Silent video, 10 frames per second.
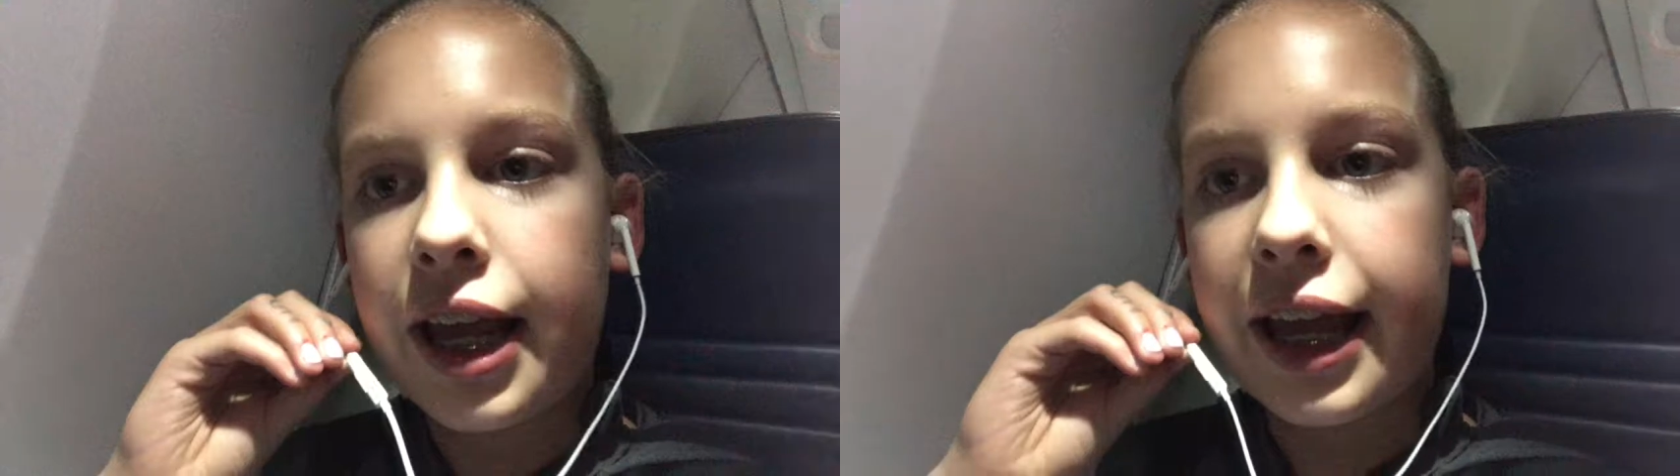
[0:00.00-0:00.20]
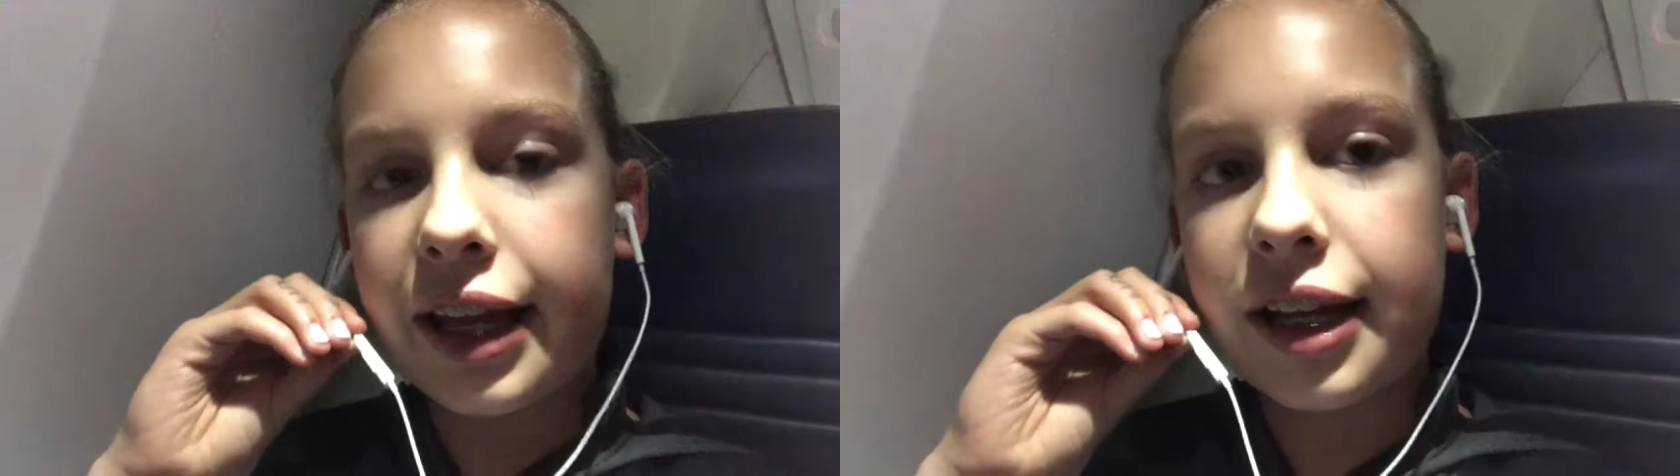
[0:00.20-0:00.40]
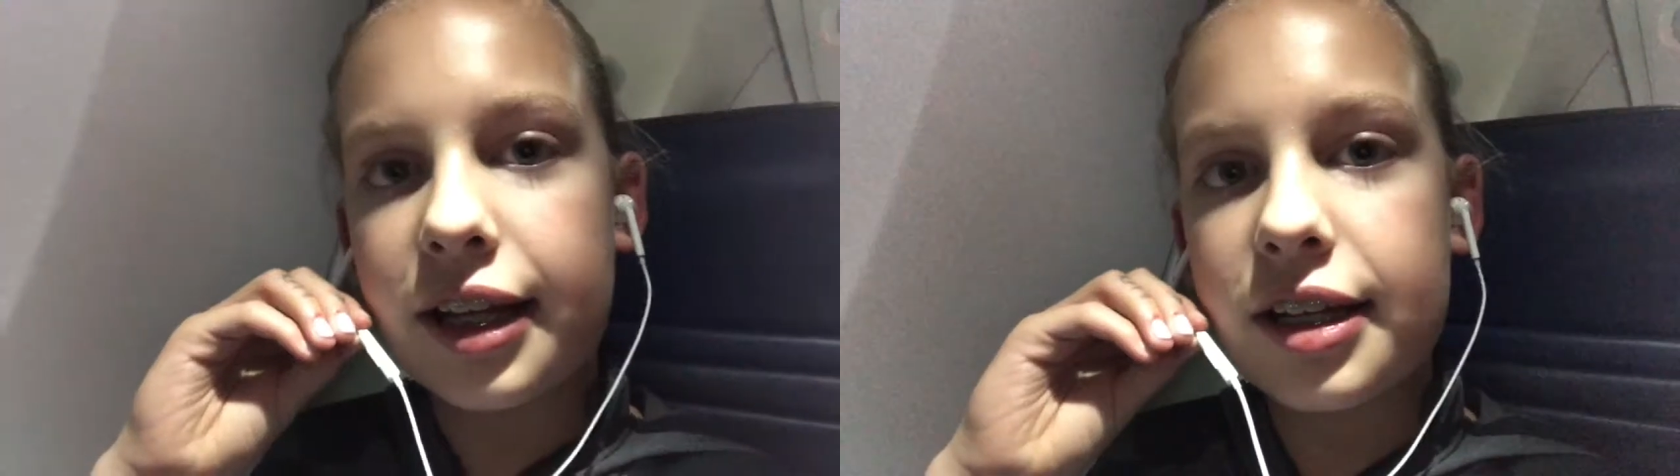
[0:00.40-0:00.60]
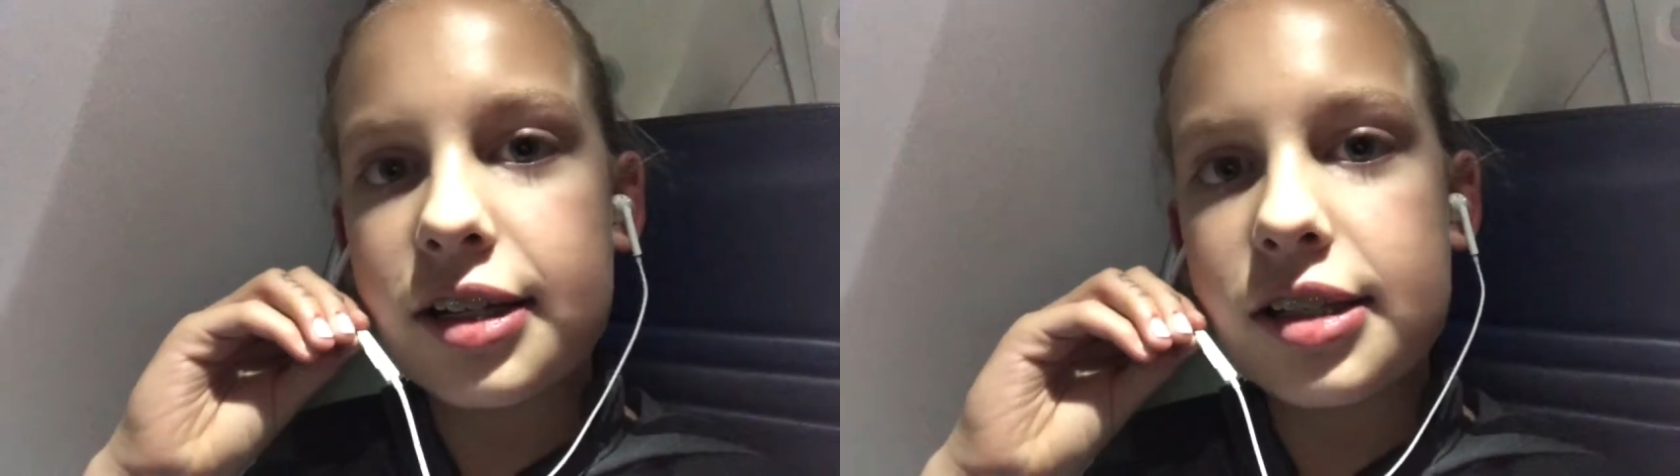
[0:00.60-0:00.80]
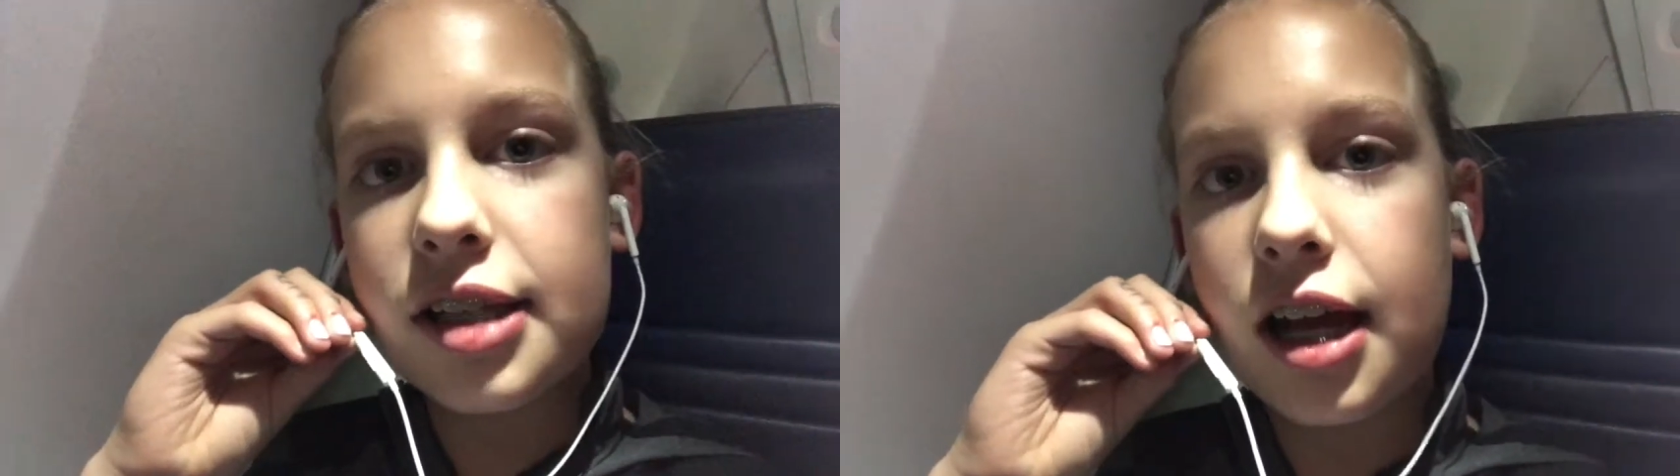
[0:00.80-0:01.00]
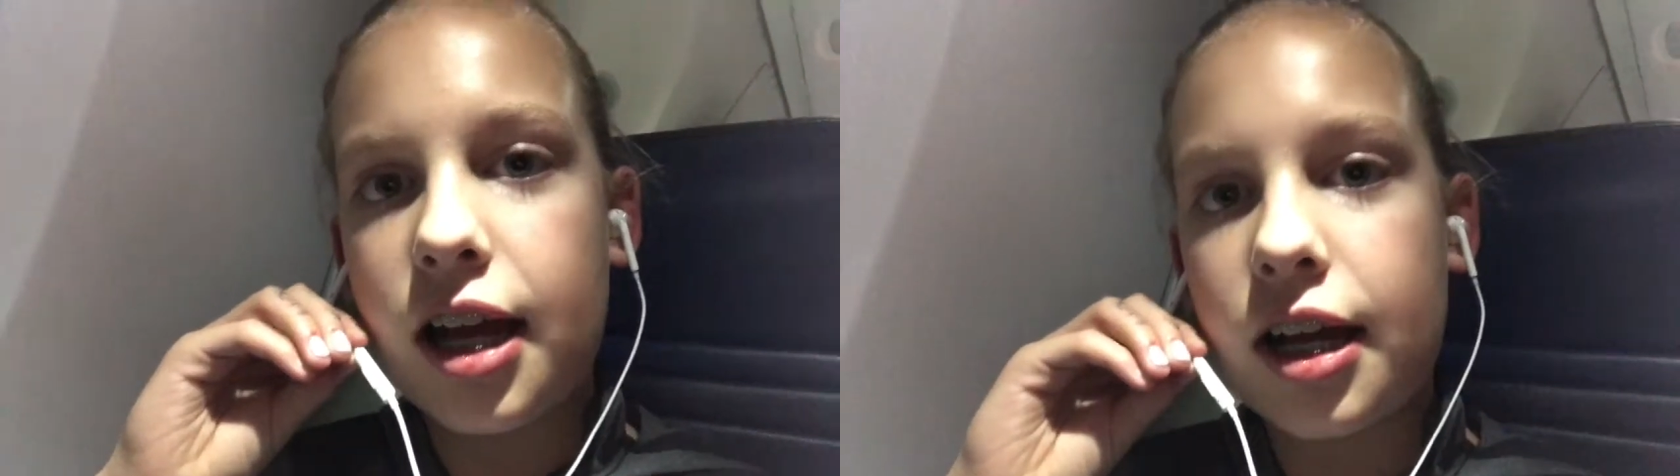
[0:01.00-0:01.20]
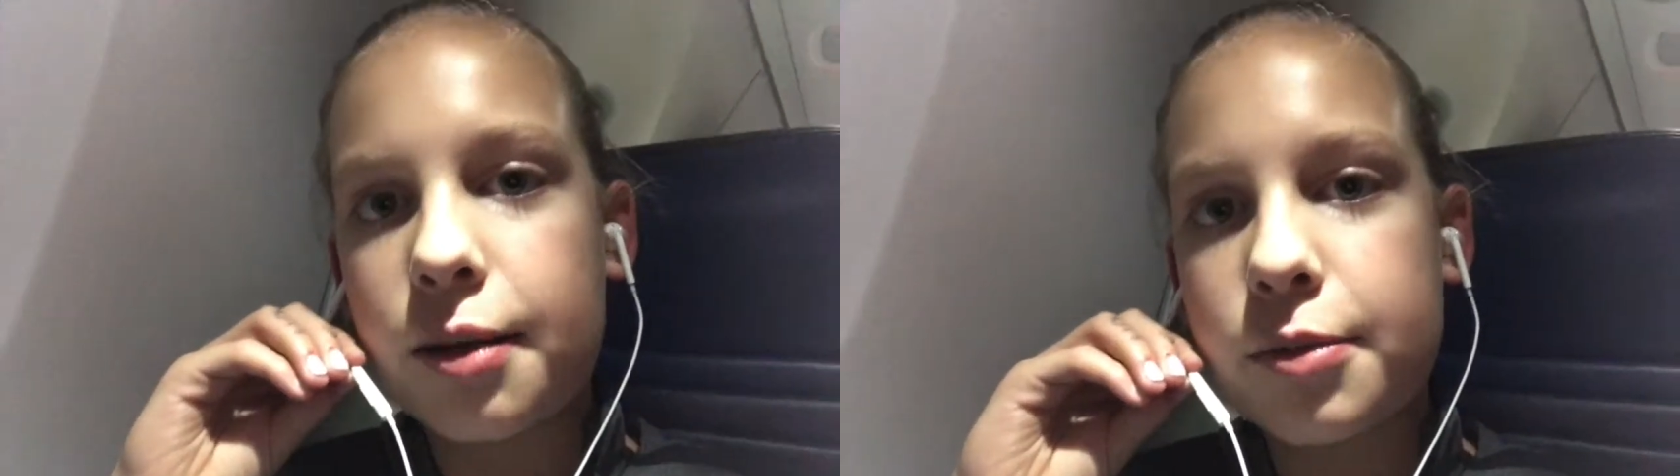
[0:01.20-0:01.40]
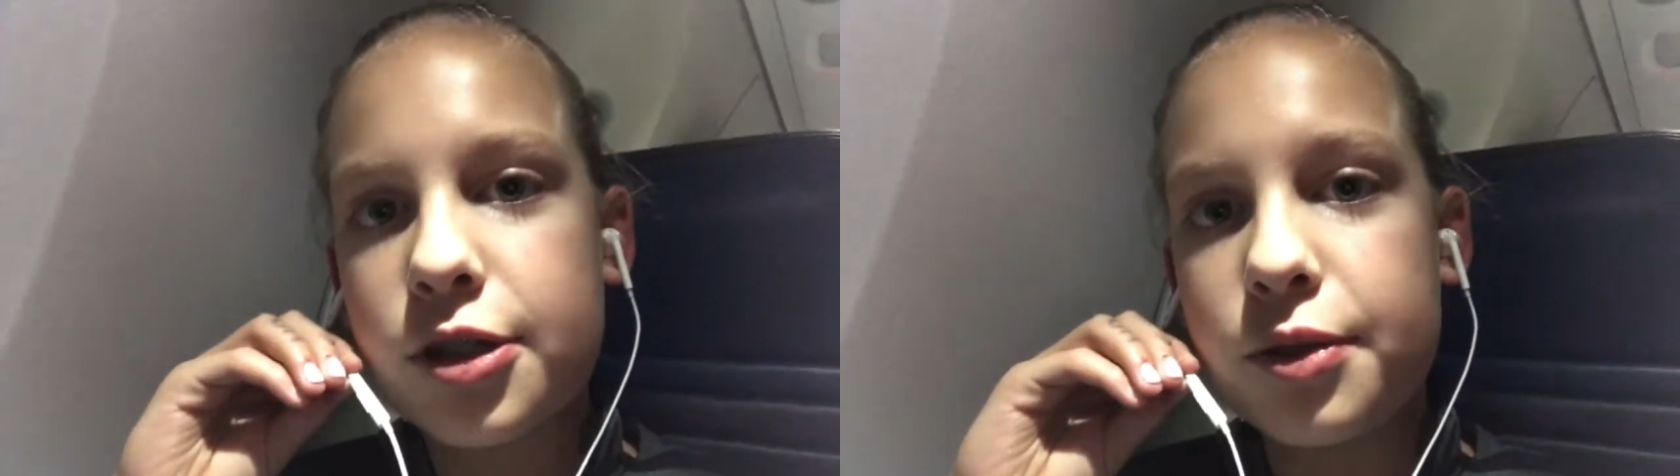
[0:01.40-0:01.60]
Hey guys,
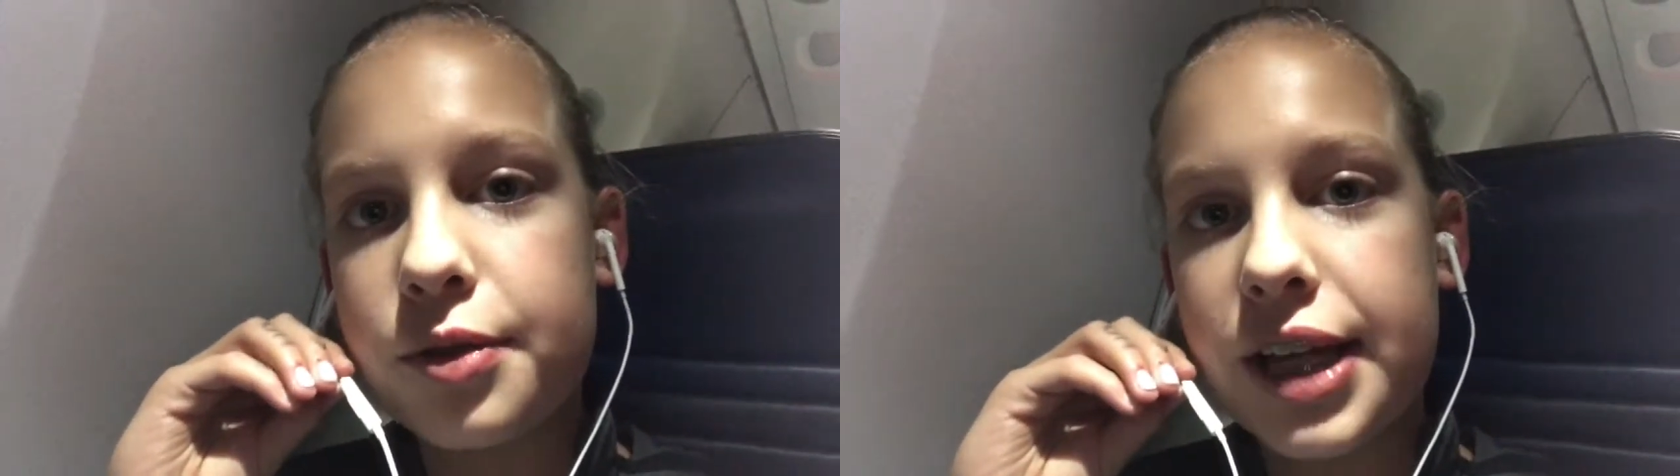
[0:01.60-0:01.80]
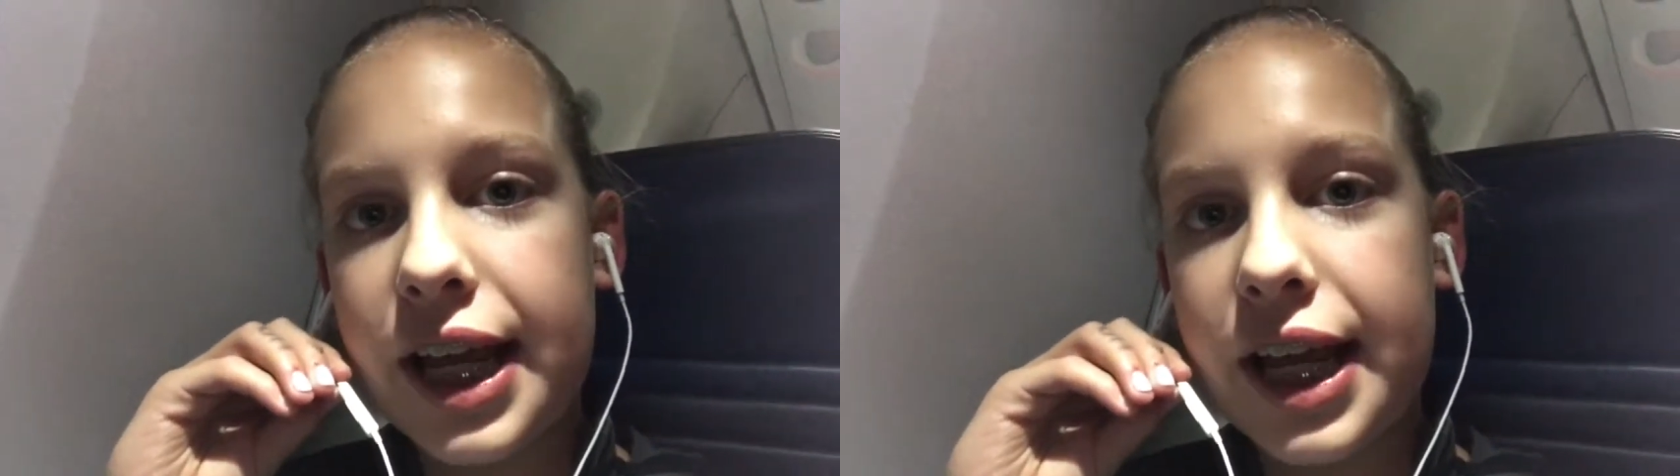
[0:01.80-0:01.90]
today